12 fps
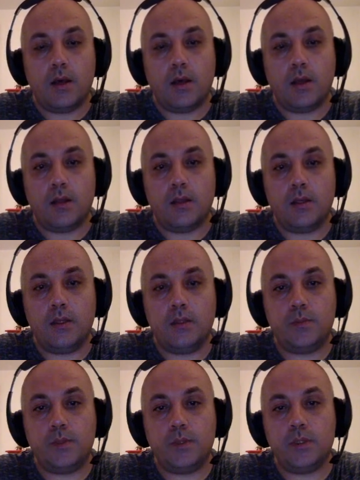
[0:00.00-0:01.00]
these
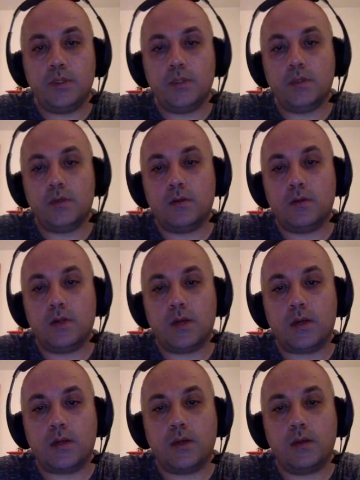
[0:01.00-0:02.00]
pieces are
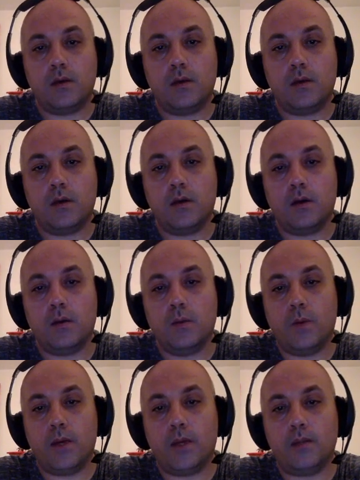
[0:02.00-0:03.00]
attacking
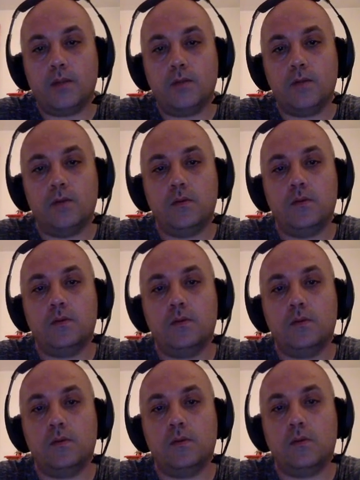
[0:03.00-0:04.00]
white,
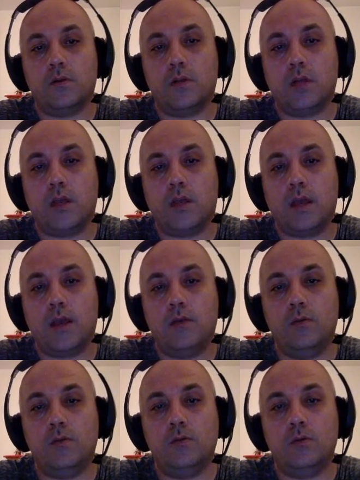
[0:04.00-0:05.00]
or they can
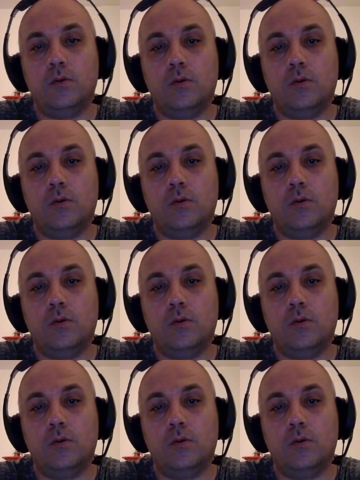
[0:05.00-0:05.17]
do so,